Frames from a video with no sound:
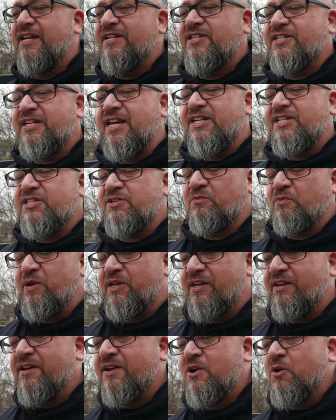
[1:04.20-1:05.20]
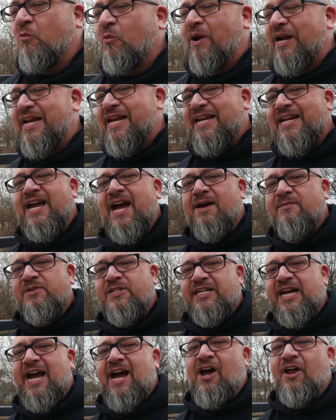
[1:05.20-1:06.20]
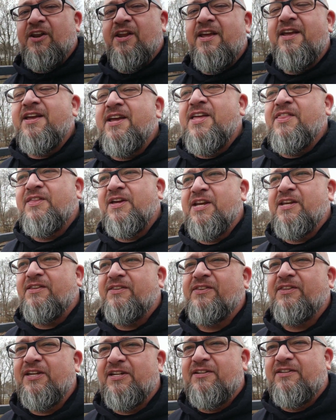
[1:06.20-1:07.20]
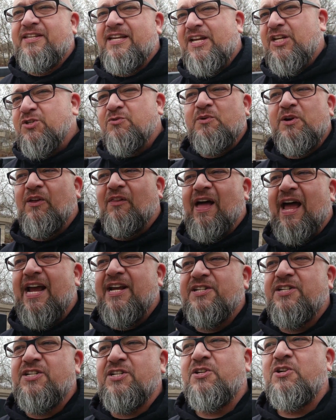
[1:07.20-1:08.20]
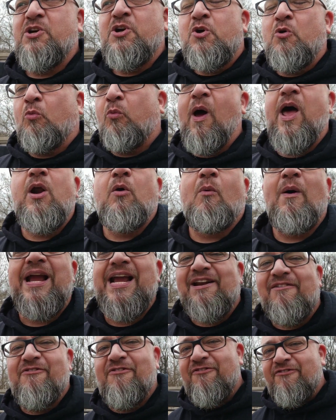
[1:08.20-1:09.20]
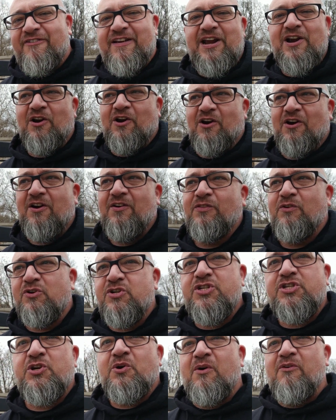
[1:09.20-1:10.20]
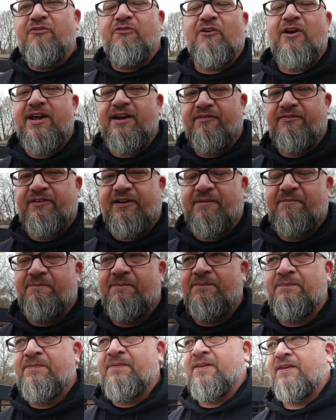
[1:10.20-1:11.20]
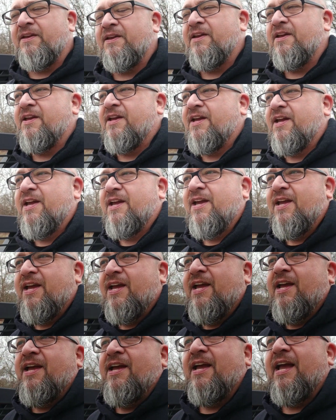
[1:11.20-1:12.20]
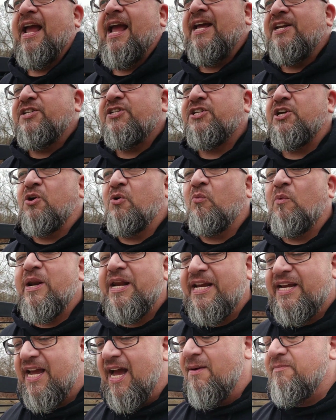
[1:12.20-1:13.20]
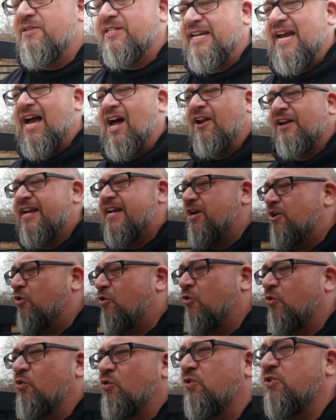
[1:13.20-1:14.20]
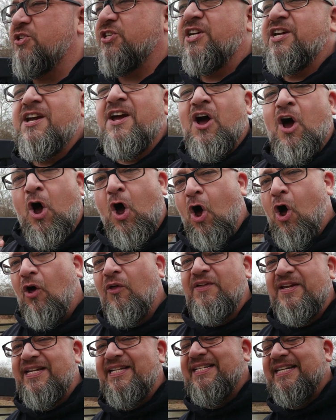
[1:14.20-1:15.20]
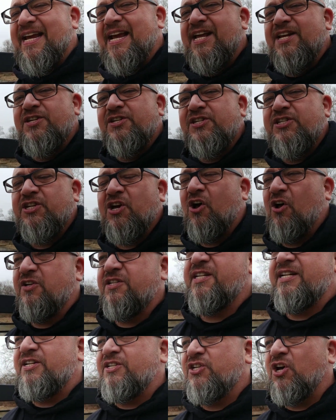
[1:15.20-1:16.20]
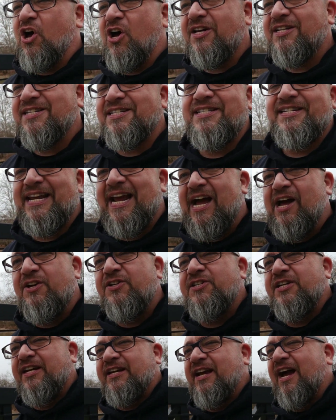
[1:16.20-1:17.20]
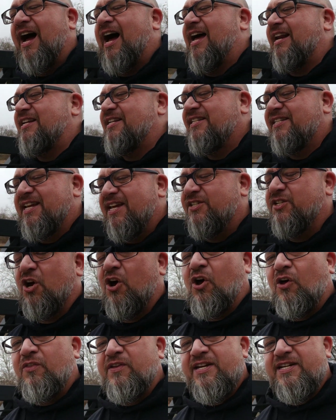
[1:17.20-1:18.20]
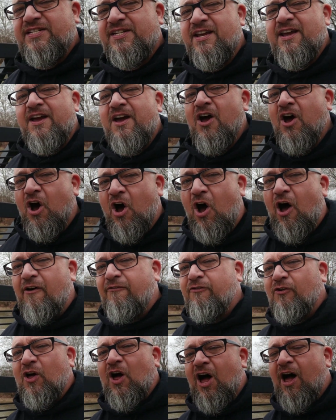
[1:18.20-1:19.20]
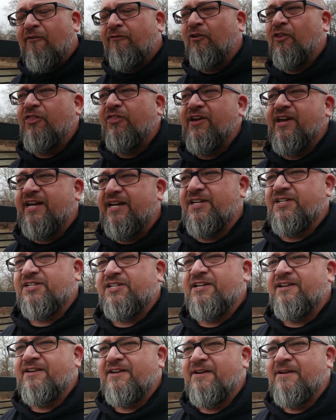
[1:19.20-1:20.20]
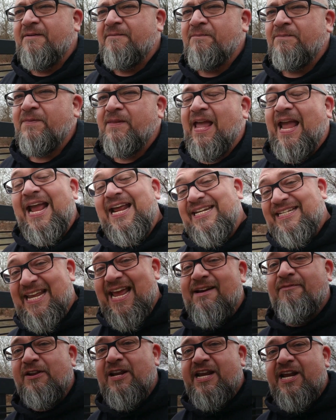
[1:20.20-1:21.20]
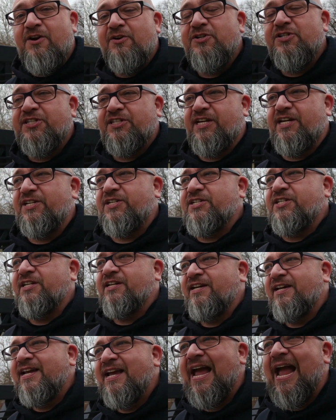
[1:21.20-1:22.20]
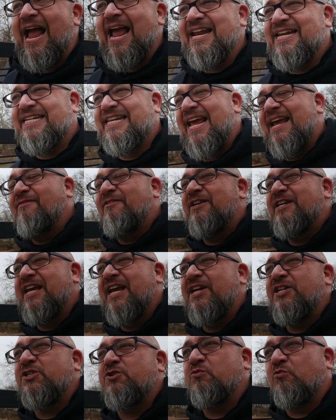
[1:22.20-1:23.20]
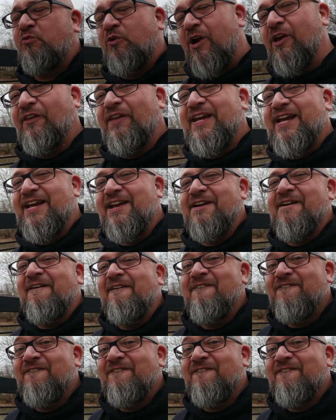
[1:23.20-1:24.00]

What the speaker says: it says that when he comes out, that the Israelites run away in fear. They're so afraid of him. And so when he comes out, he hurls all these insults. He talks down to God. He says all these awful, awful things. And David hears this. And David gets really